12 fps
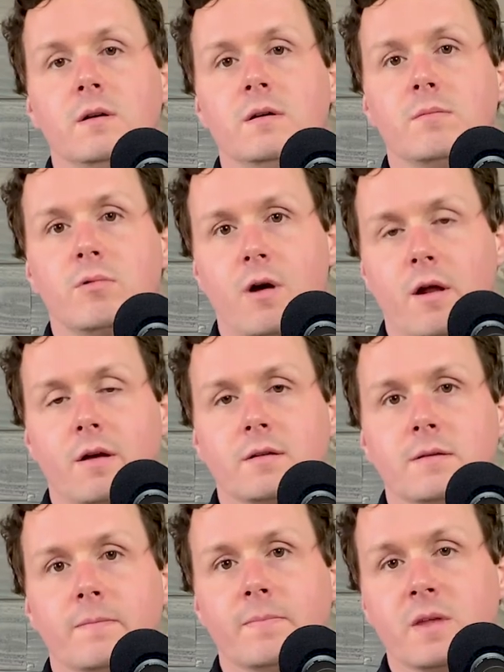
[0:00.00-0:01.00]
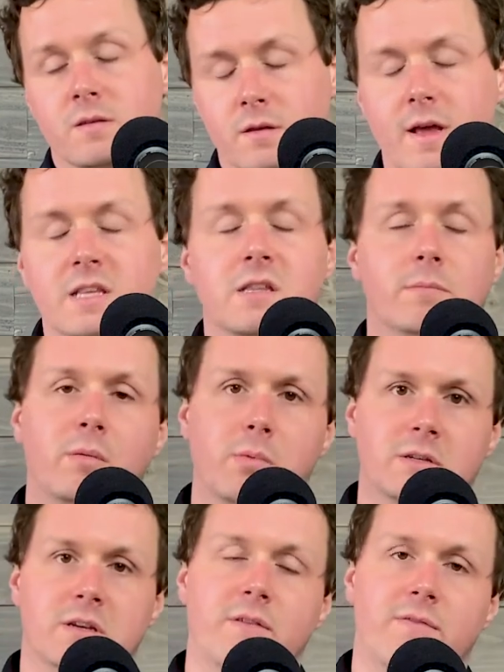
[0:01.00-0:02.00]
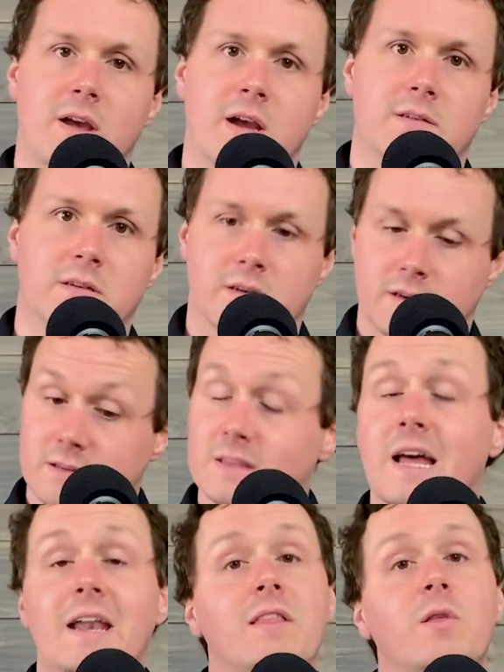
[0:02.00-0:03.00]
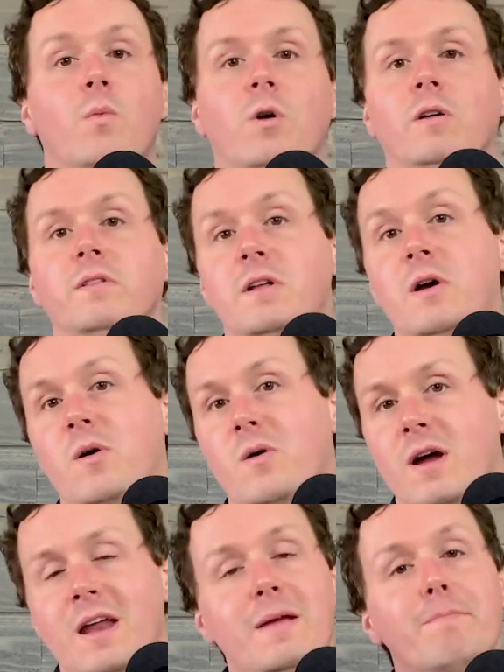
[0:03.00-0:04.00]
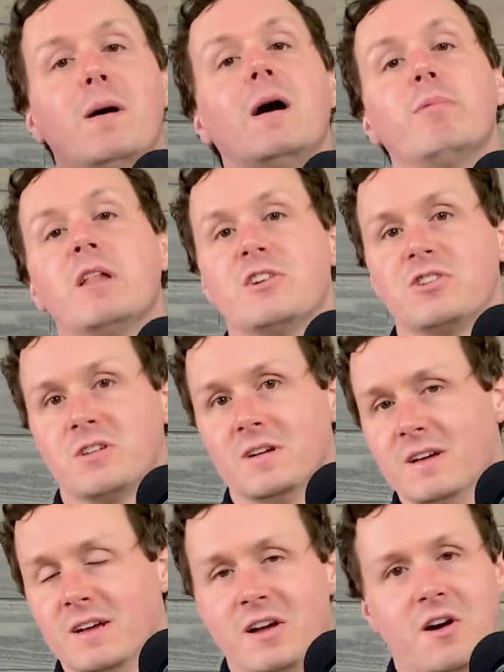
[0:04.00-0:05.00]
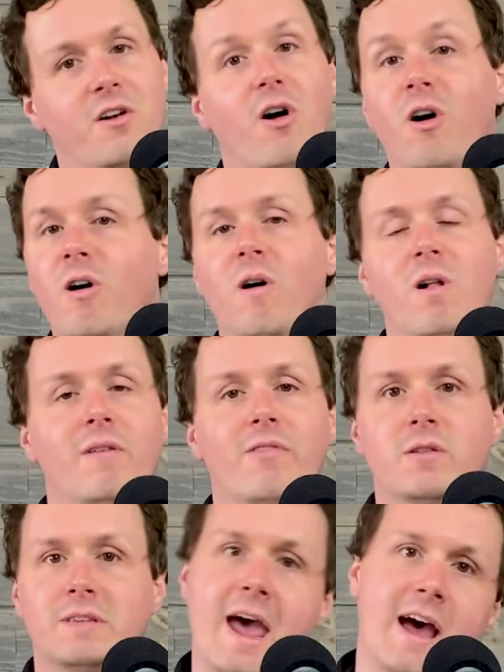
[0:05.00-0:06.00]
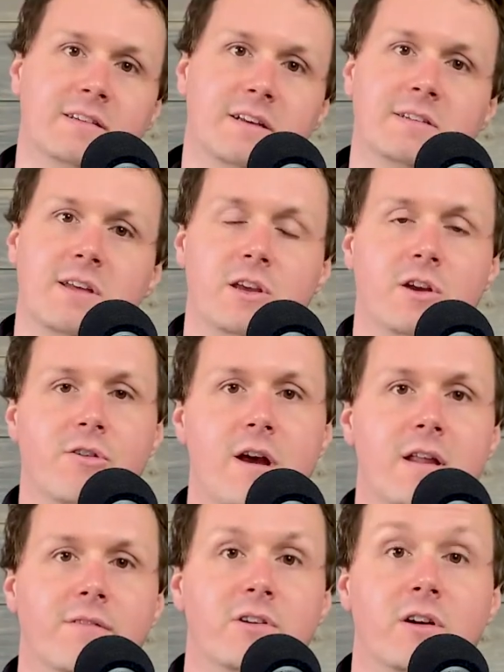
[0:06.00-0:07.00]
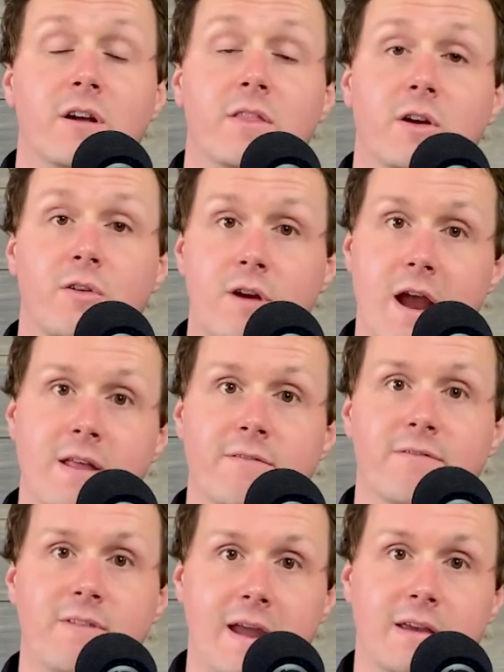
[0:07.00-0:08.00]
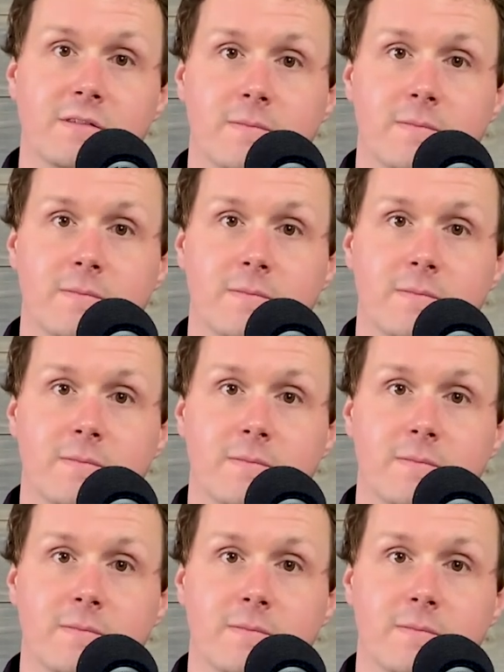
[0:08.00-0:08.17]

product. So that's the publicity phase, is letting the world know, hitting publish on all of those assets that you created during the creative phase.